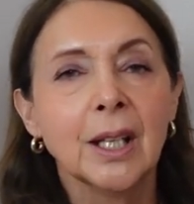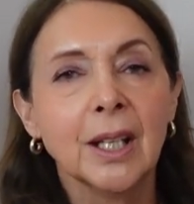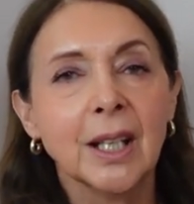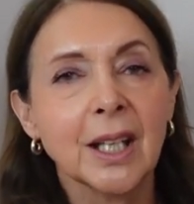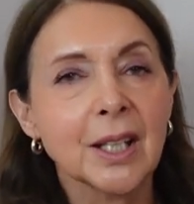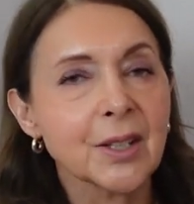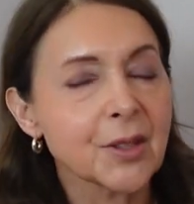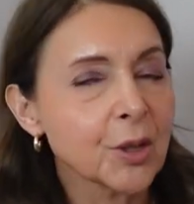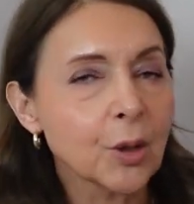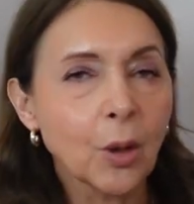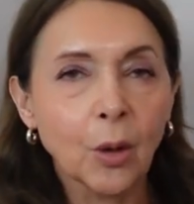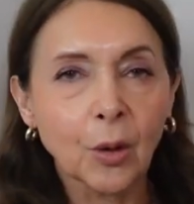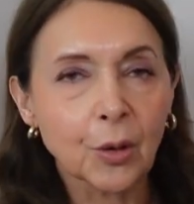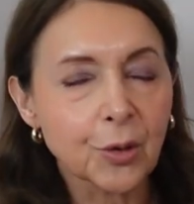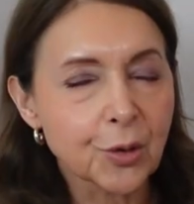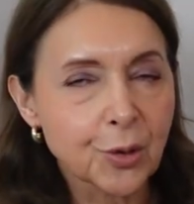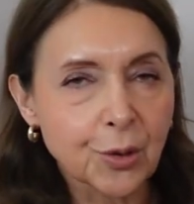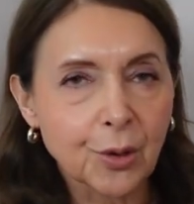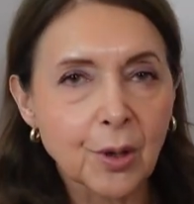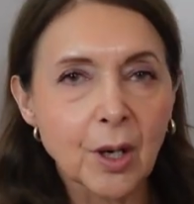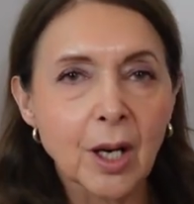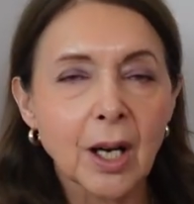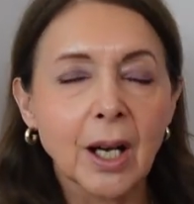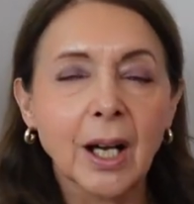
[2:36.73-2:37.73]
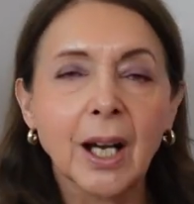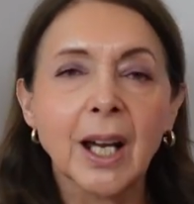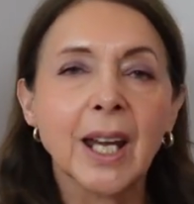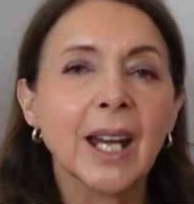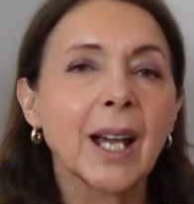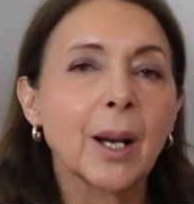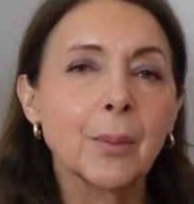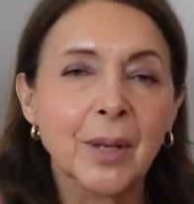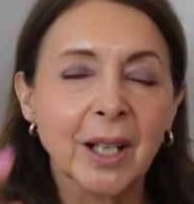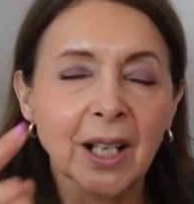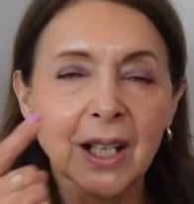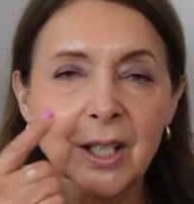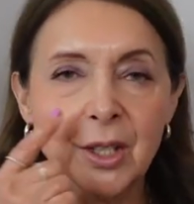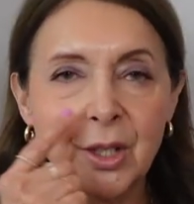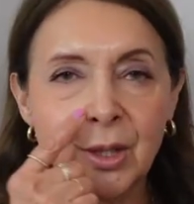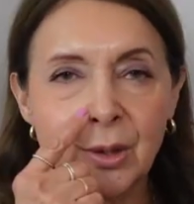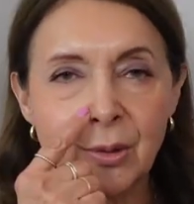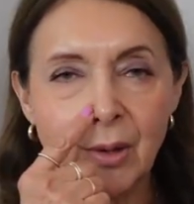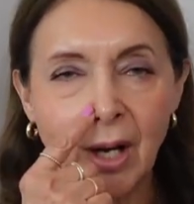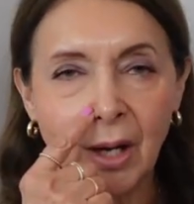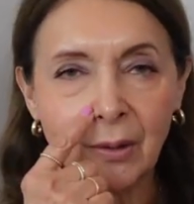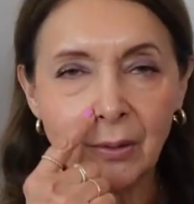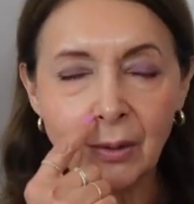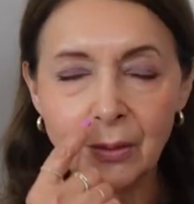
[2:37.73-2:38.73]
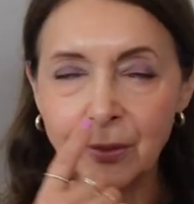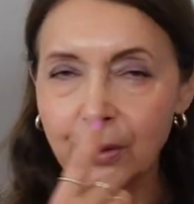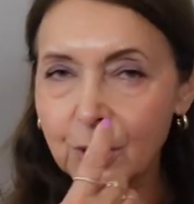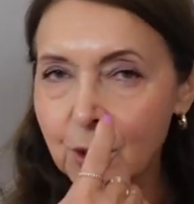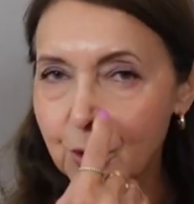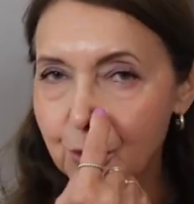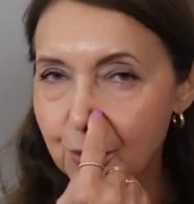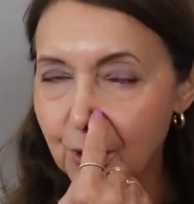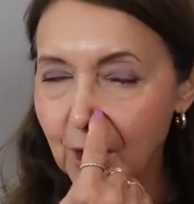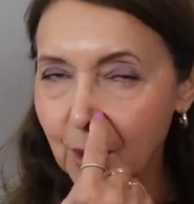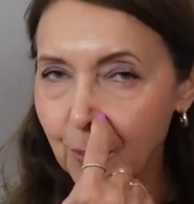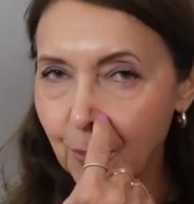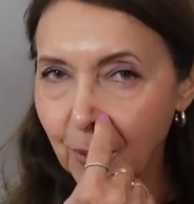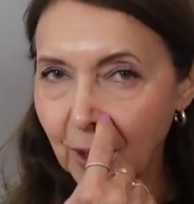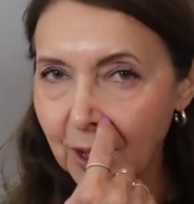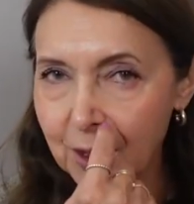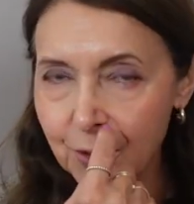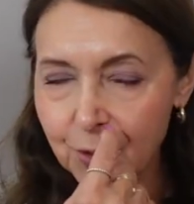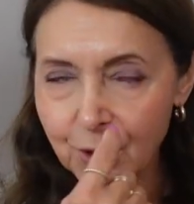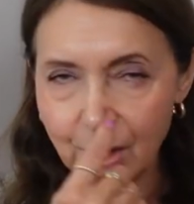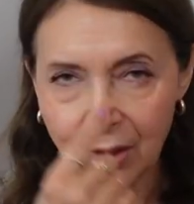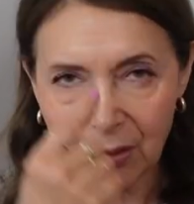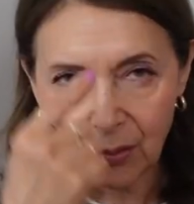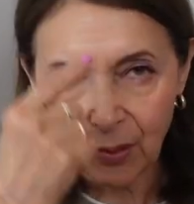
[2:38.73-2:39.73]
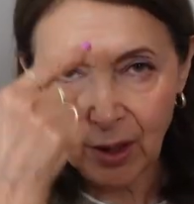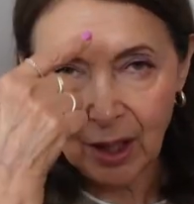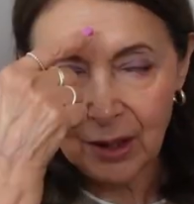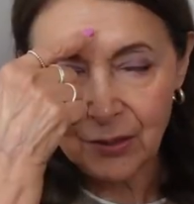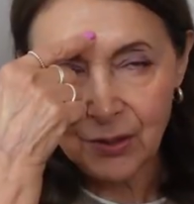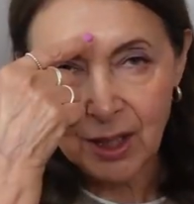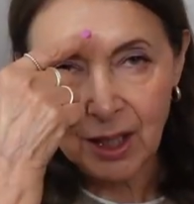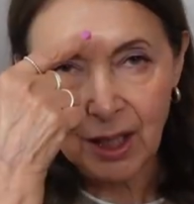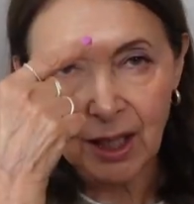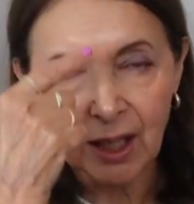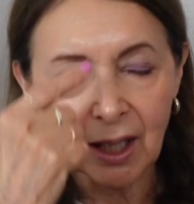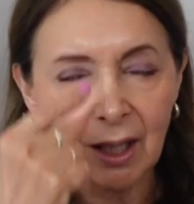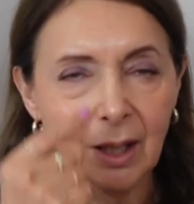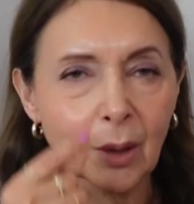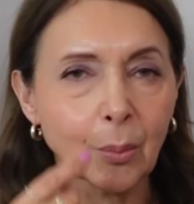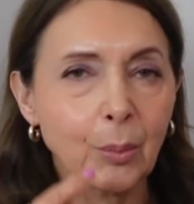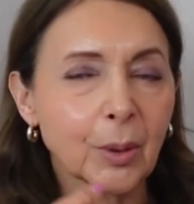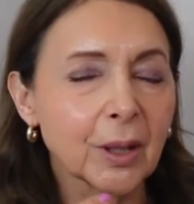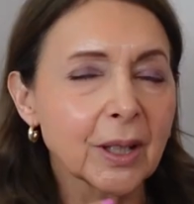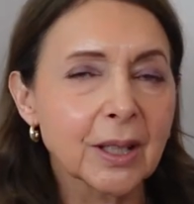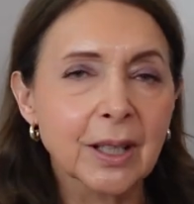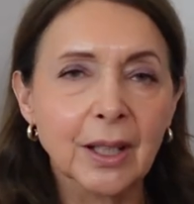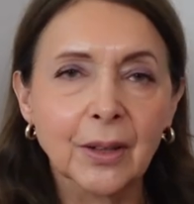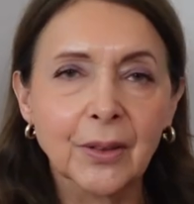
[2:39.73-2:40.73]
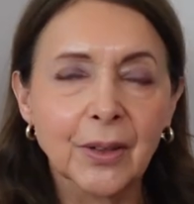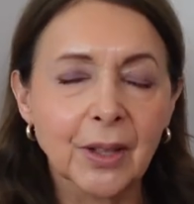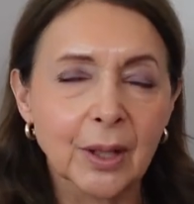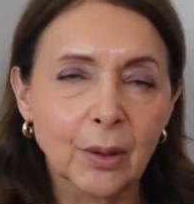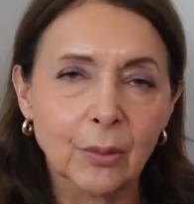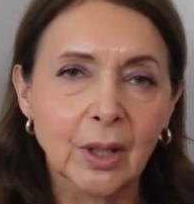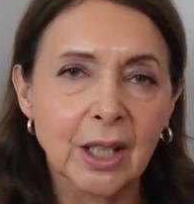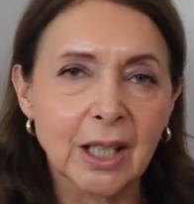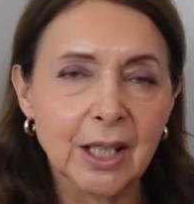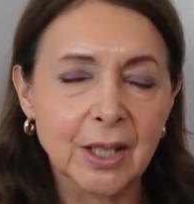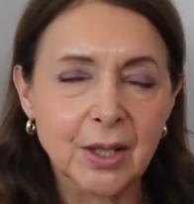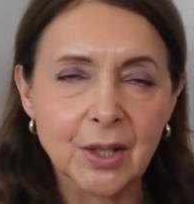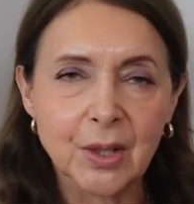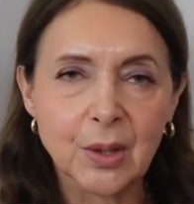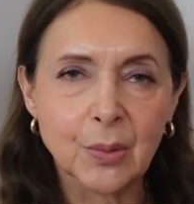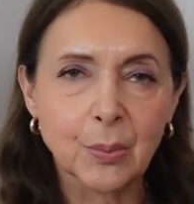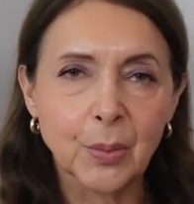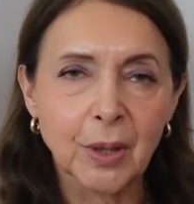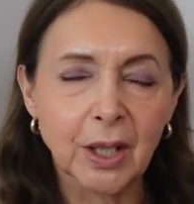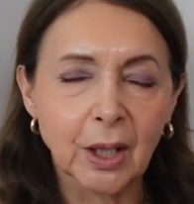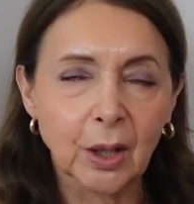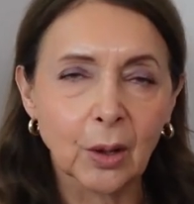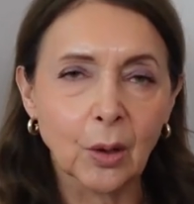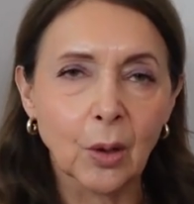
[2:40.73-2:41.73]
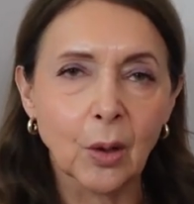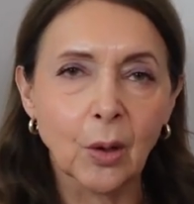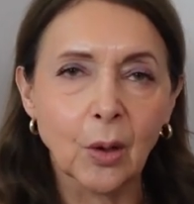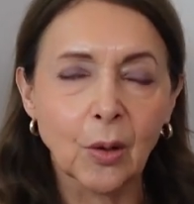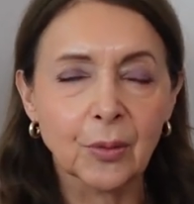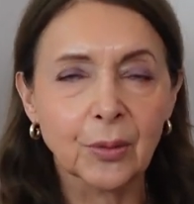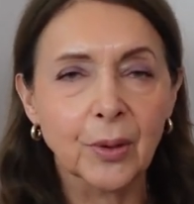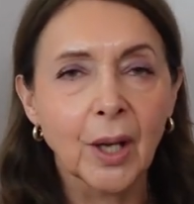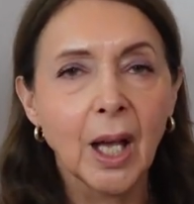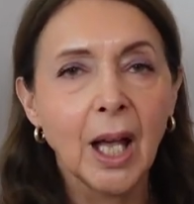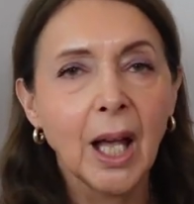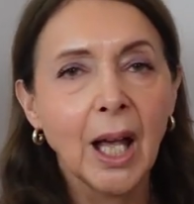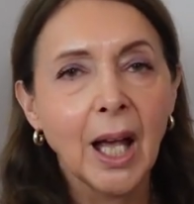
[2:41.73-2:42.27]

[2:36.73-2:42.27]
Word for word: It's not dry. I mean, I do have a few dry patches around here, but nothing really to speak of.